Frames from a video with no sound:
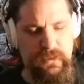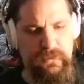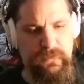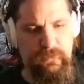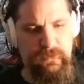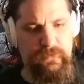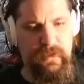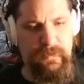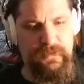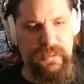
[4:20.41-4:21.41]
Just want to see
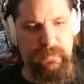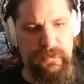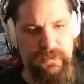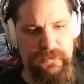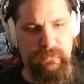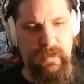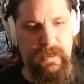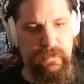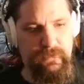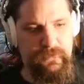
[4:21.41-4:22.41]
how much ammunition
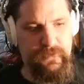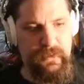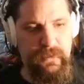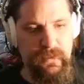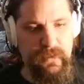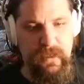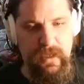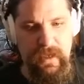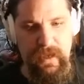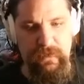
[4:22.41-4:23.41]
my Uzi
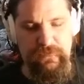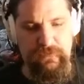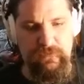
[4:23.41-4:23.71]
has.